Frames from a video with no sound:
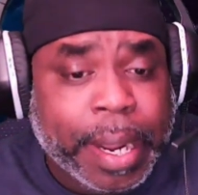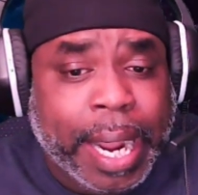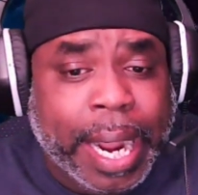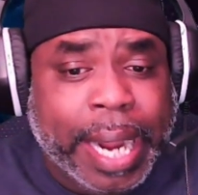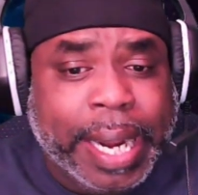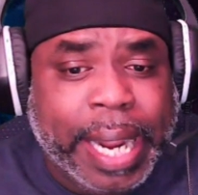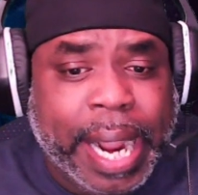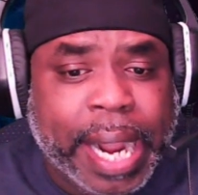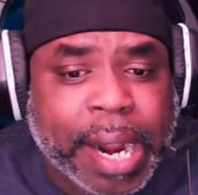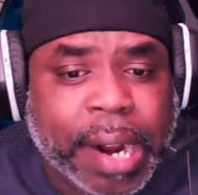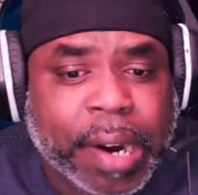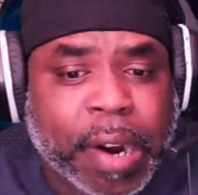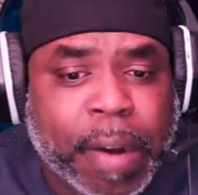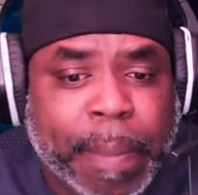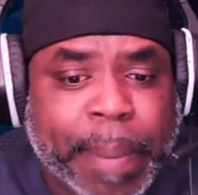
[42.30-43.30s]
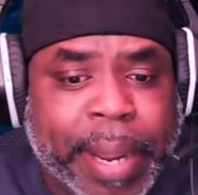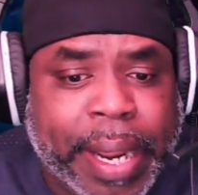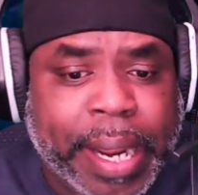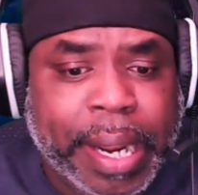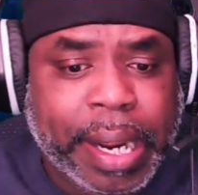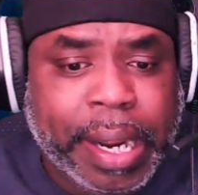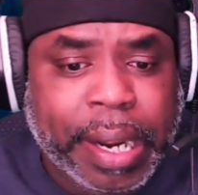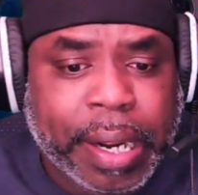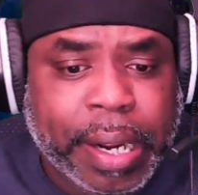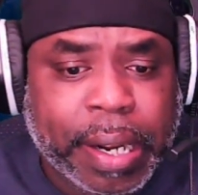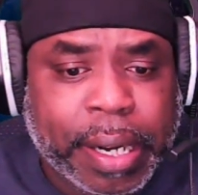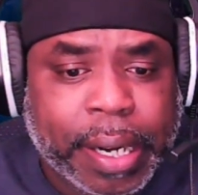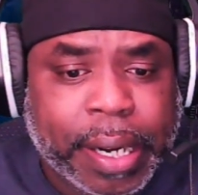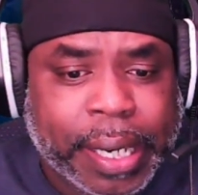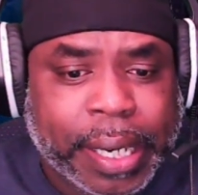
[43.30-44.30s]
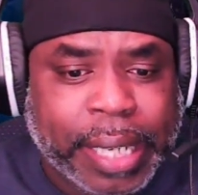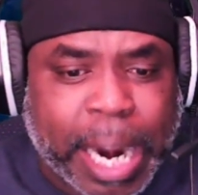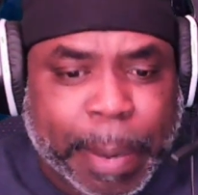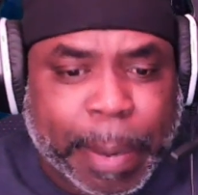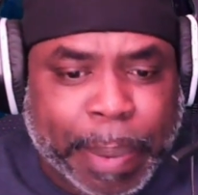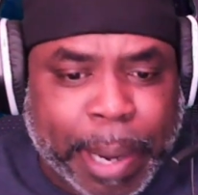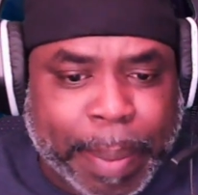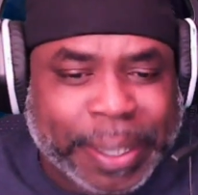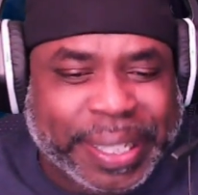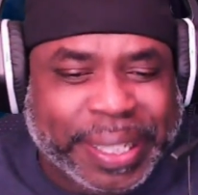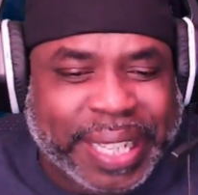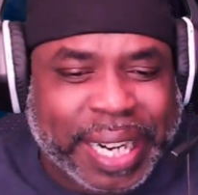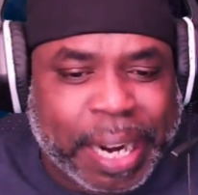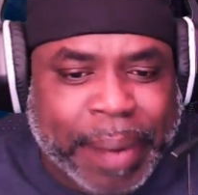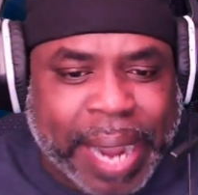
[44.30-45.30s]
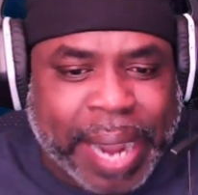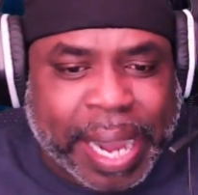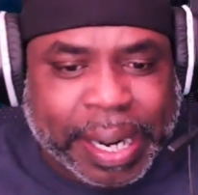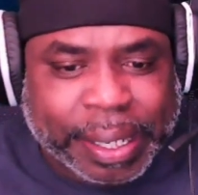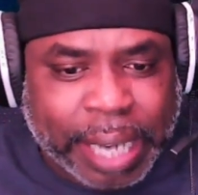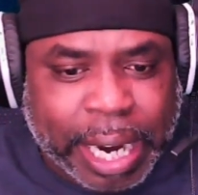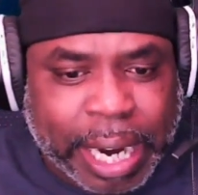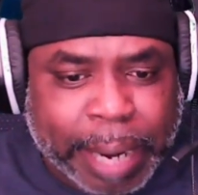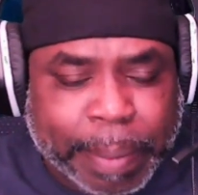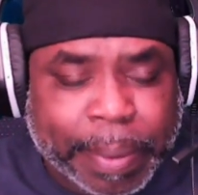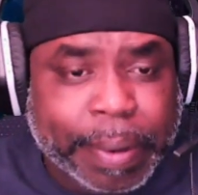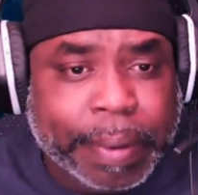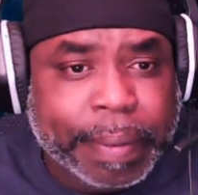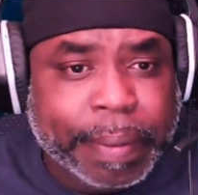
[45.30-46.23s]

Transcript: And then there are going to be a lot of people sitting around a table